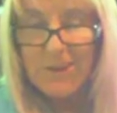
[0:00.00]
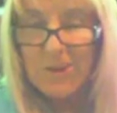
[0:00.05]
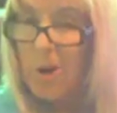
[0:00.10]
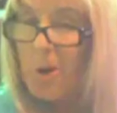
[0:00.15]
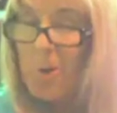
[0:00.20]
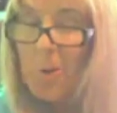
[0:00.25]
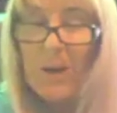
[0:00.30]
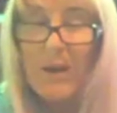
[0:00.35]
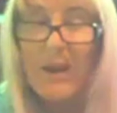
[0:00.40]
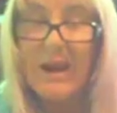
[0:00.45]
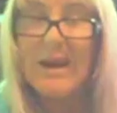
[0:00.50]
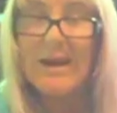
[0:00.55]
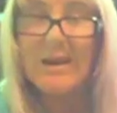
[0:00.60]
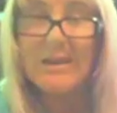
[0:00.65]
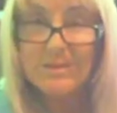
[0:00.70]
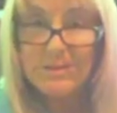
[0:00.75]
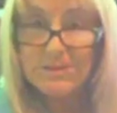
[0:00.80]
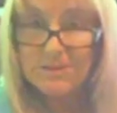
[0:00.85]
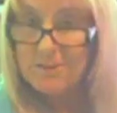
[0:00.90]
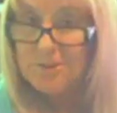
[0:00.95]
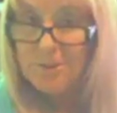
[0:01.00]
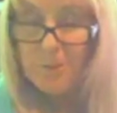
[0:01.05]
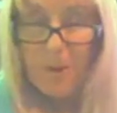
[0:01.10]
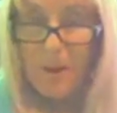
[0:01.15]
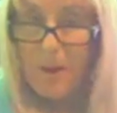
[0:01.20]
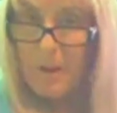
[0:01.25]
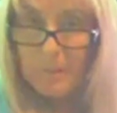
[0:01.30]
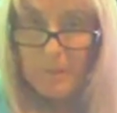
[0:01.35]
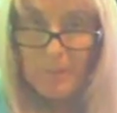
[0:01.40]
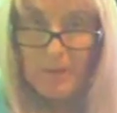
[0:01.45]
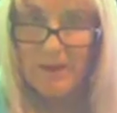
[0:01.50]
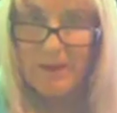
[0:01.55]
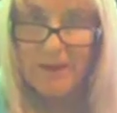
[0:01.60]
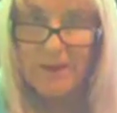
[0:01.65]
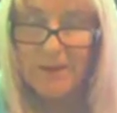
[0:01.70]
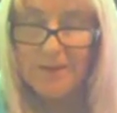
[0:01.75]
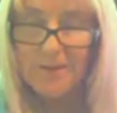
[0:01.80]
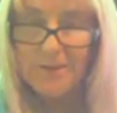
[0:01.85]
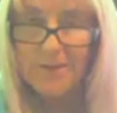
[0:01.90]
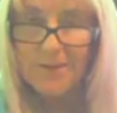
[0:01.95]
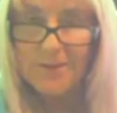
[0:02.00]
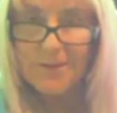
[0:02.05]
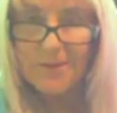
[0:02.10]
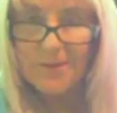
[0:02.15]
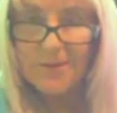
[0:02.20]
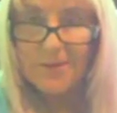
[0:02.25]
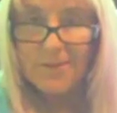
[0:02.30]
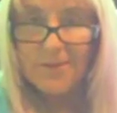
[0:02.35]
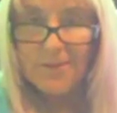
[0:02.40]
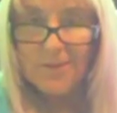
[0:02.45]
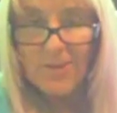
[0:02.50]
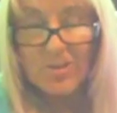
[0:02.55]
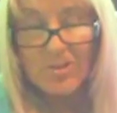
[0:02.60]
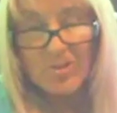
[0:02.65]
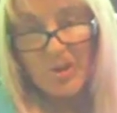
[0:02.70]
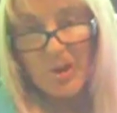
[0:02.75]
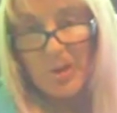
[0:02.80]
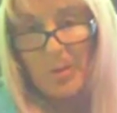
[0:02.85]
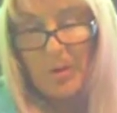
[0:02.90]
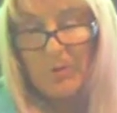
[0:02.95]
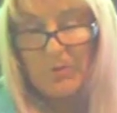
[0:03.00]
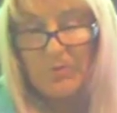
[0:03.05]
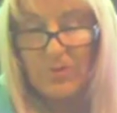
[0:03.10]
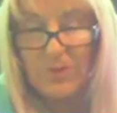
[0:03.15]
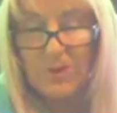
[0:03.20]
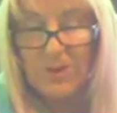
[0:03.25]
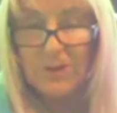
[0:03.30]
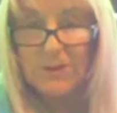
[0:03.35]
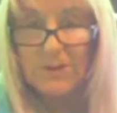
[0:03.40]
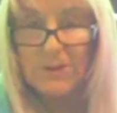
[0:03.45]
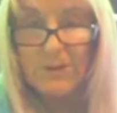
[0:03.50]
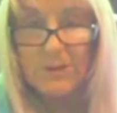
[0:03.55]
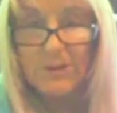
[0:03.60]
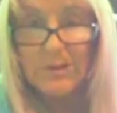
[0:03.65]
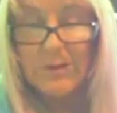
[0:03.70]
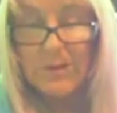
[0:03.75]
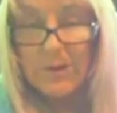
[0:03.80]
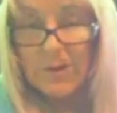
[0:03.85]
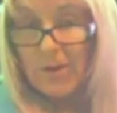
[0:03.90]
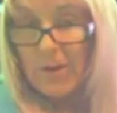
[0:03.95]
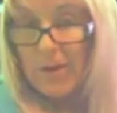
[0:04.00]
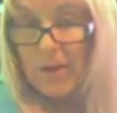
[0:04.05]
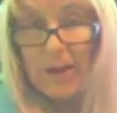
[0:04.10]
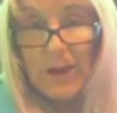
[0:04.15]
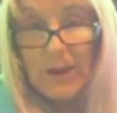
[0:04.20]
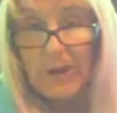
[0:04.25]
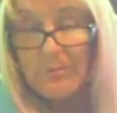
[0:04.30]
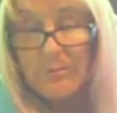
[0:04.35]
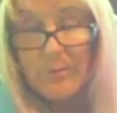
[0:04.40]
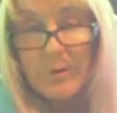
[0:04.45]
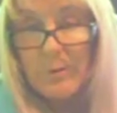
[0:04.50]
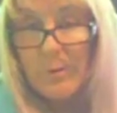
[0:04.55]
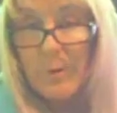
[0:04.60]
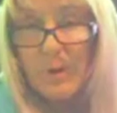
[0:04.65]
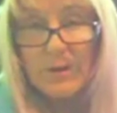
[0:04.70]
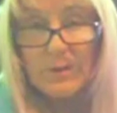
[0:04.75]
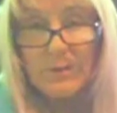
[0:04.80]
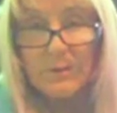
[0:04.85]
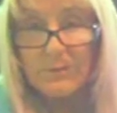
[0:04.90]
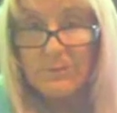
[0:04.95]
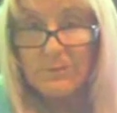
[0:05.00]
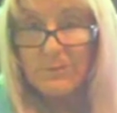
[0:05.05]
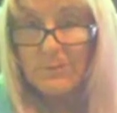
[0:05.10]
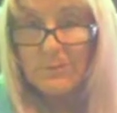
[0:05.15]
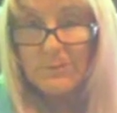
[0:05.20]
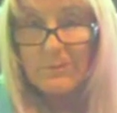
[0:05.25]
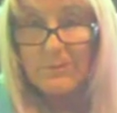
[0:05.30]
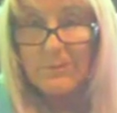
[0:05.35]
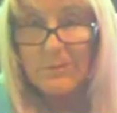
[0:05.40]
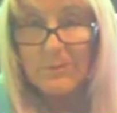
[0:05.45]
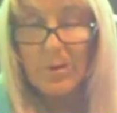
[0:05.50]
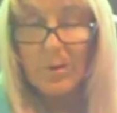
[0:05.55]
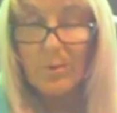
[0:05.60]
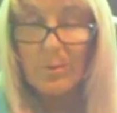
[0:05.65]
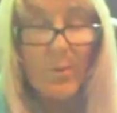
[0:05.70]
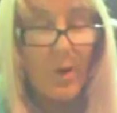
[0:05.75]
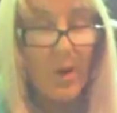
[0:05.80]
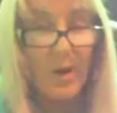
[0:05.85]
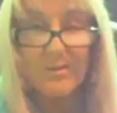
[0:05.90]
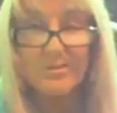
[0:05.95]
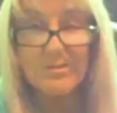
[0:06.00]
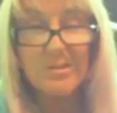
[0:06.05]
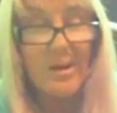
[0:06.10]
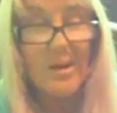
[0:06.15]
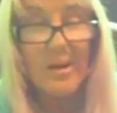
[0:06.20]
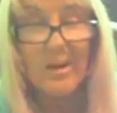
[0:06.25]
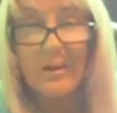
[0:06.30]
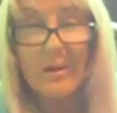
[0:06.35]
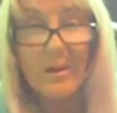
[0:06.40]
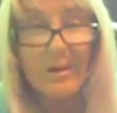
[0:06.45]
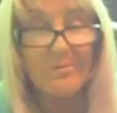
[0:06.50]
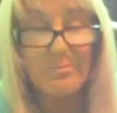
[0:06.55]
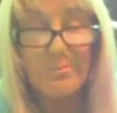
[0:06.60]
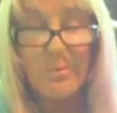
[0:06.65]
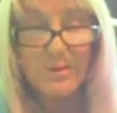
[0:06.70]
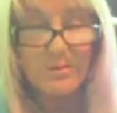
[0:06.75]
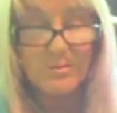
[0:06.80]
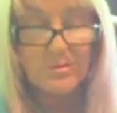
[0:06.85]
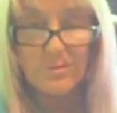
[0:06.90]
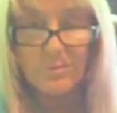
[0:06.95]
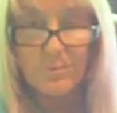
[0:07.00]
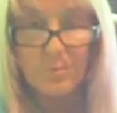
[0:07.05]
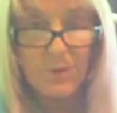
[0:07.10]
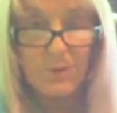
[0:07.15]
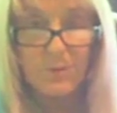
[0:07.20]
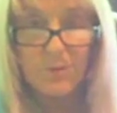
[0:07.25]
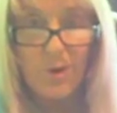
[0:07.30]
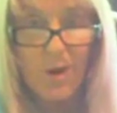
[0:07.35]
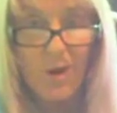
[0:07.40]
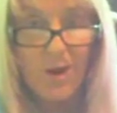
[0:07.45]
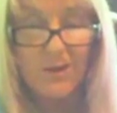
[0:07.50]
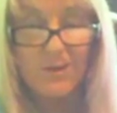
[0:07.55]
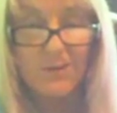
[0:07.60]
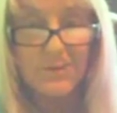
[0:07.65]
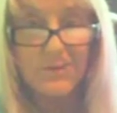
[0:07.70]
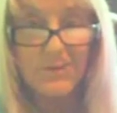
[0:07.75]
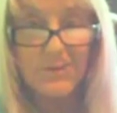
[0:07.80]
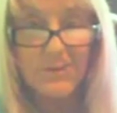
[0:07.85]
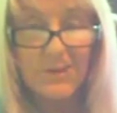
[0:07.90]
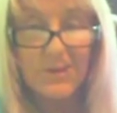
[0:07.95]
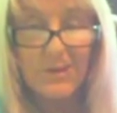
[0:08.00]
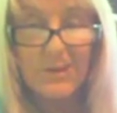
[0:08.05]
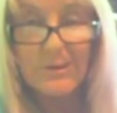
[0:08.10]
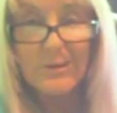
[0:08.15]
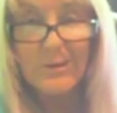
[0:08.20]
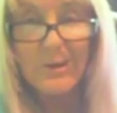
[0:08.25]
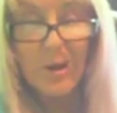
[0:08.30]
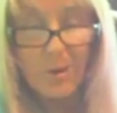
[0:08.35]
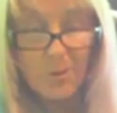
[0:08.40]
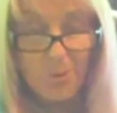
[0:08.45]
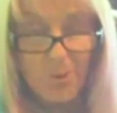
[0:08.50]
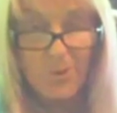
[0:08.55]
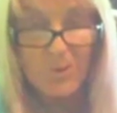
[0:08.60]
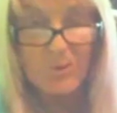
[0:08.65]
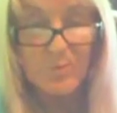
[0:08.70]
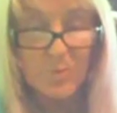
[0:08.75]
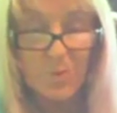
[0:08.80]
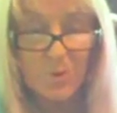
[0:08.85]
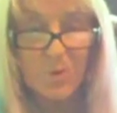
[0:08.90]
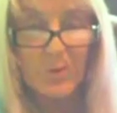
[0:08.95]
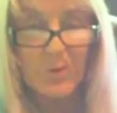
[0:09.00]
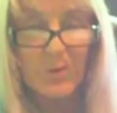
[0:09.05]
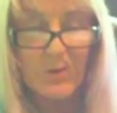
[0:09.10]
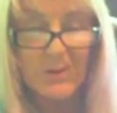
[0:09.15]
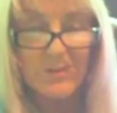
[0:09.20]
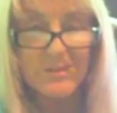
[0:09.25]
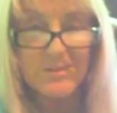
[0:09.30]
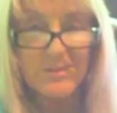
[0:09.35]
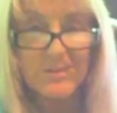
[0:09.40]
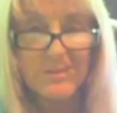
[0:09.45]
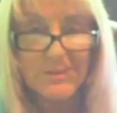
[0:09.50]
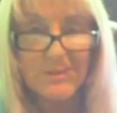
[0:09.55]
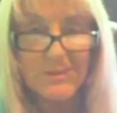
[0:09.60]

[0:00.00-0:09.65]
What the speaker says: No one asked about me. So I figured everyone, my entire life must have been right. I was worthless,